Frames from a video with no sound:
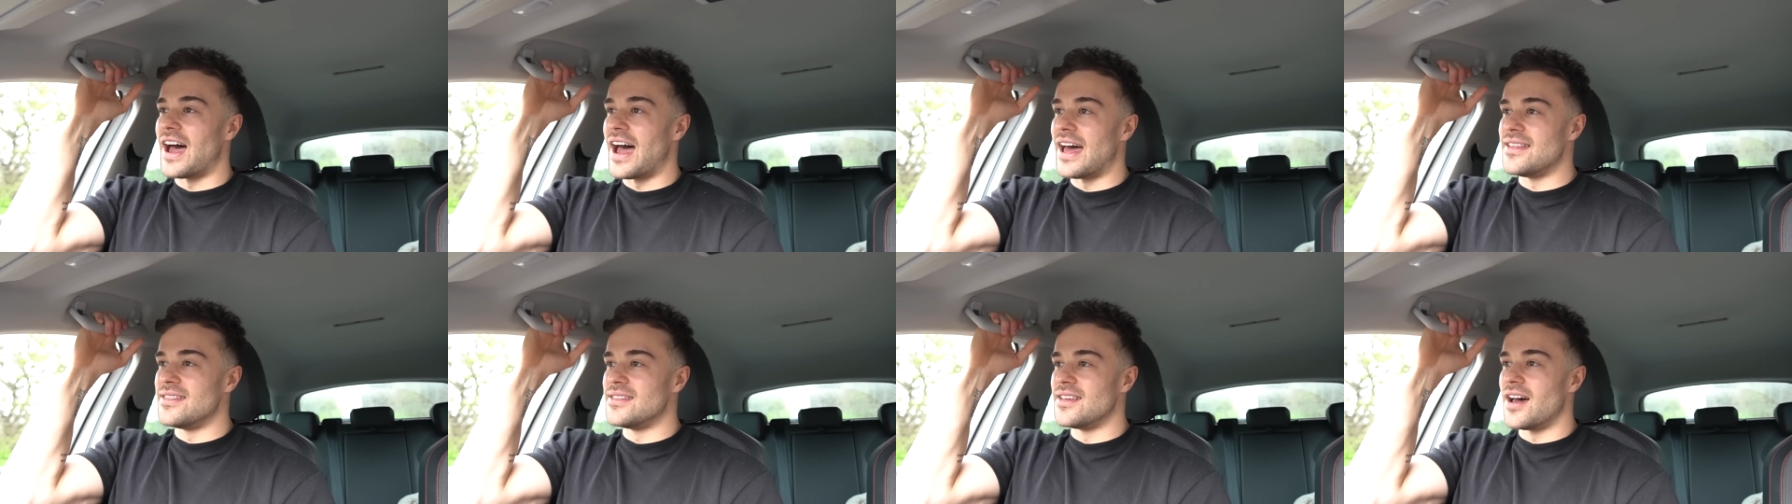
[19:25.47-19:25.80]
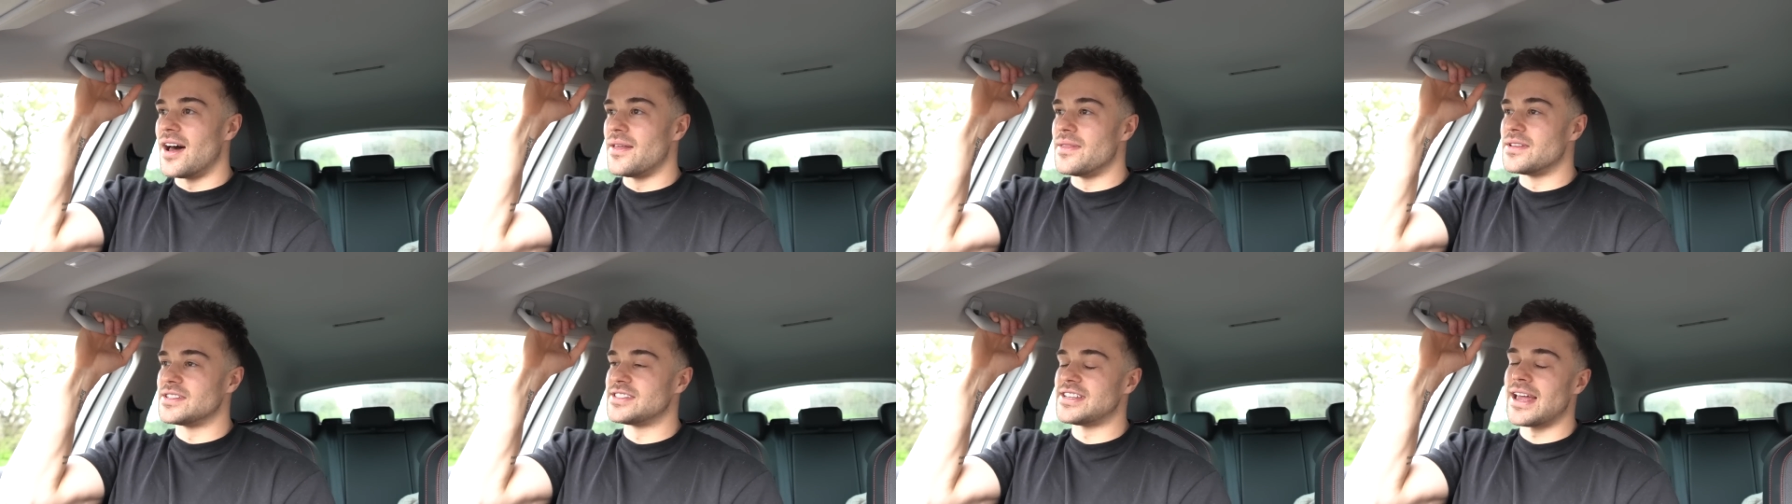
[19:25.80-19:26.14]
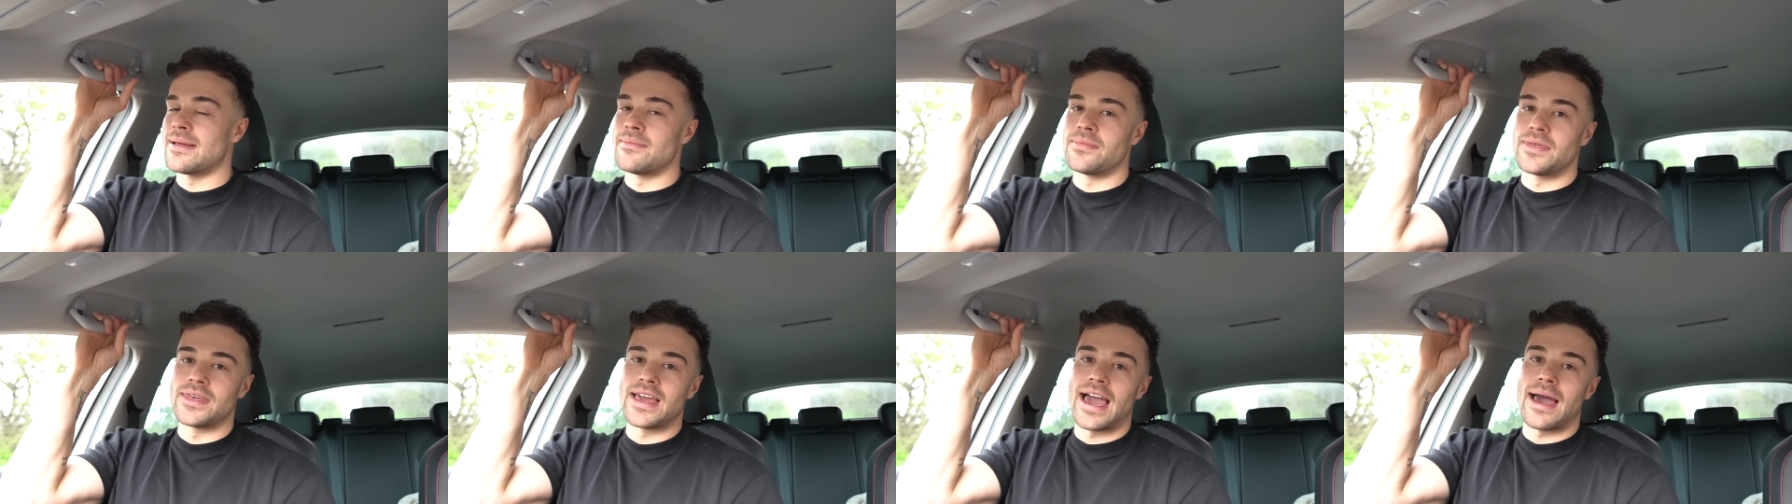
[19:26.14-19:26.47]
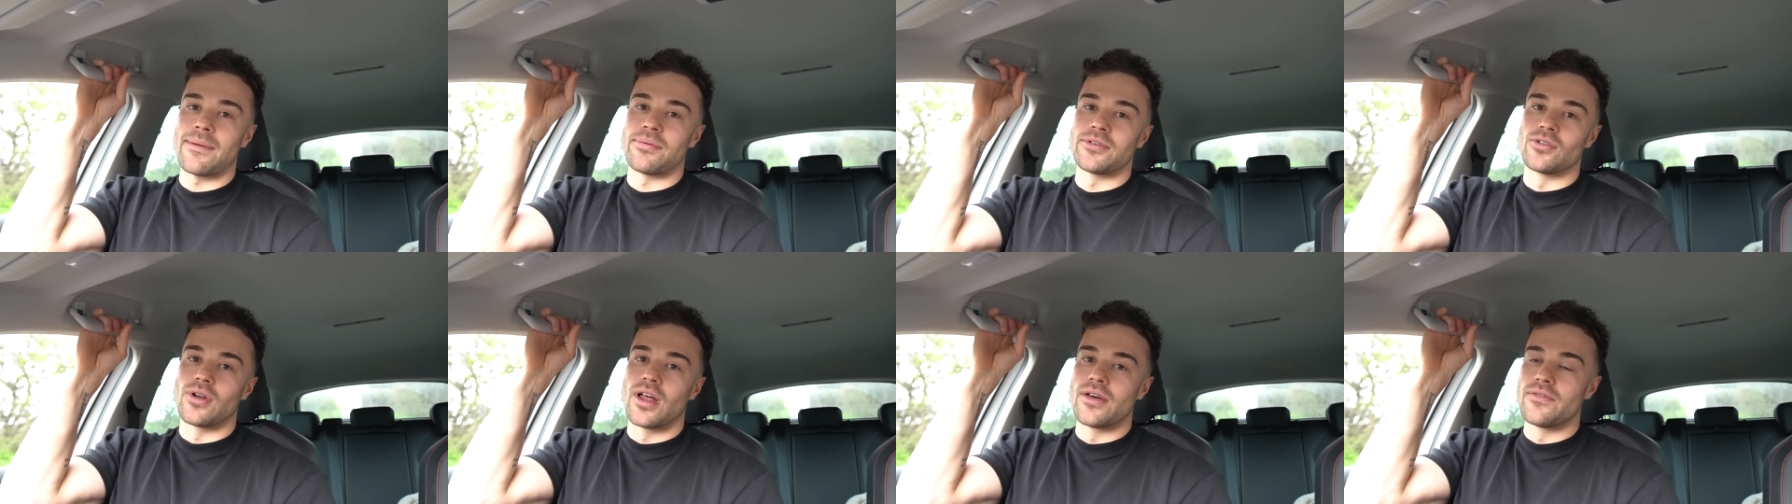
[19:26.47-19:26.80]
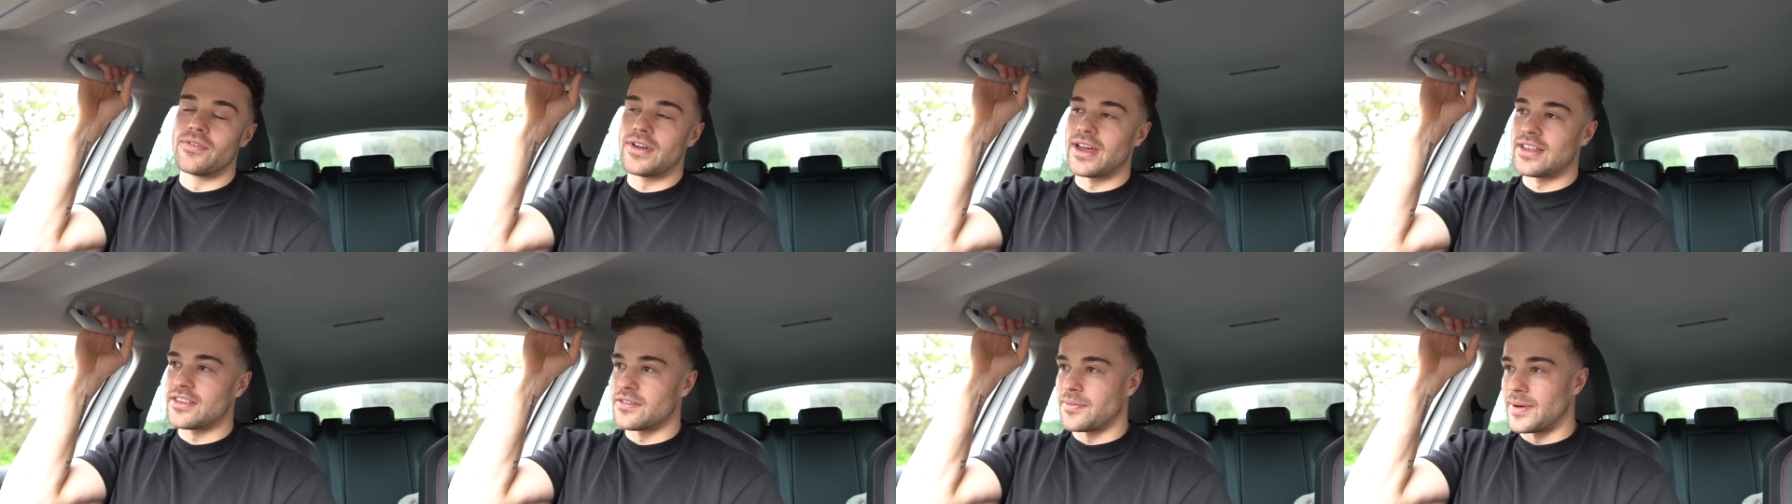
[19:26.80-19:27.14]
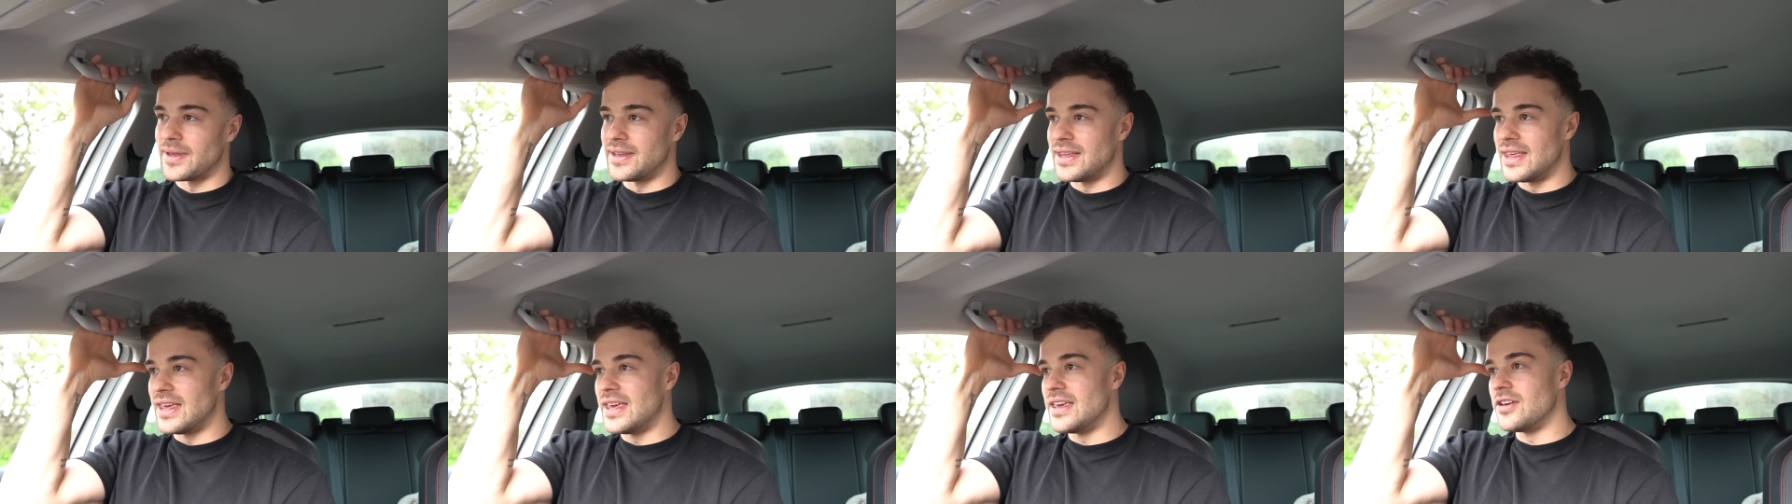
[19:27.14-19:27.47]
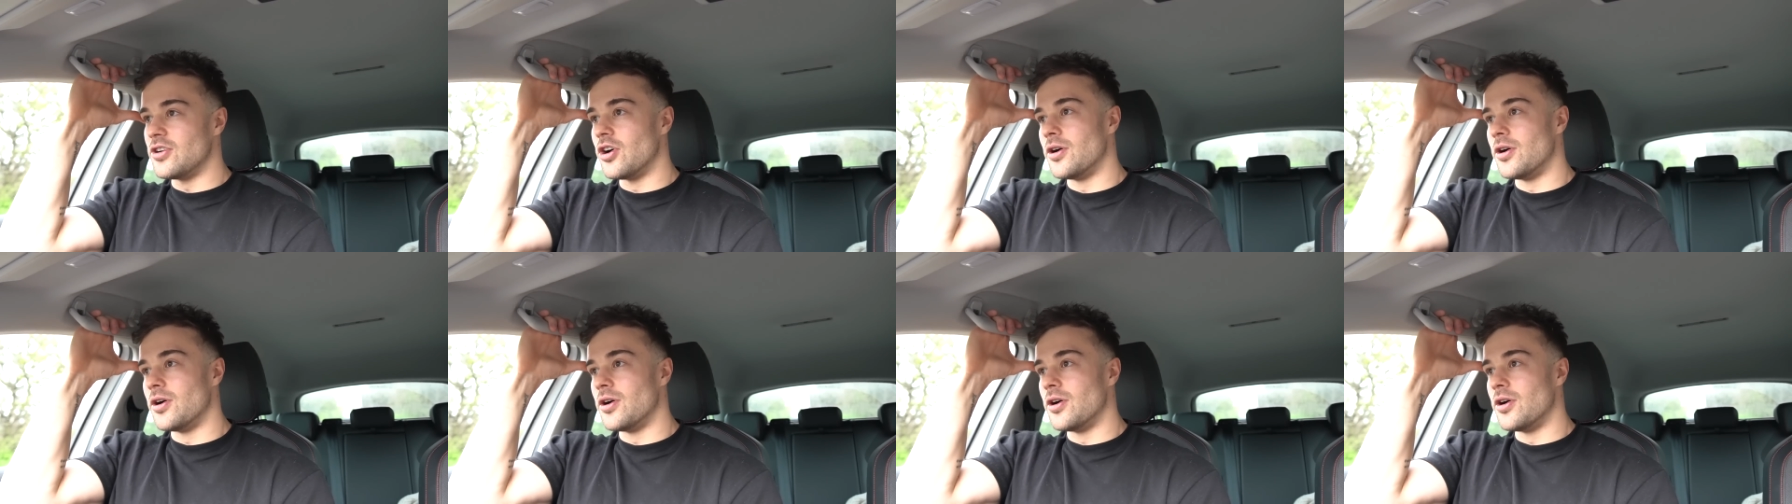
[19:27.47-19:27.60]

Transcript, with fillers: and uh, the same thing happened all over again to my knee.